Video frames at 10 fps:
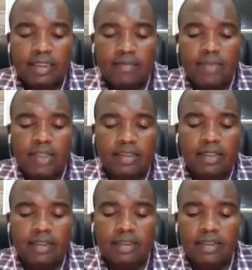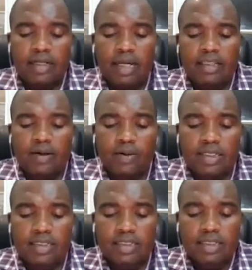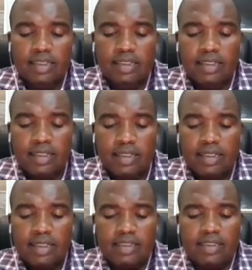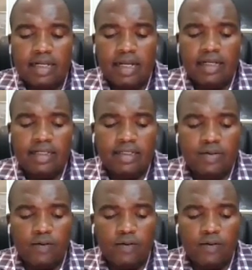Number three, in other words, is reality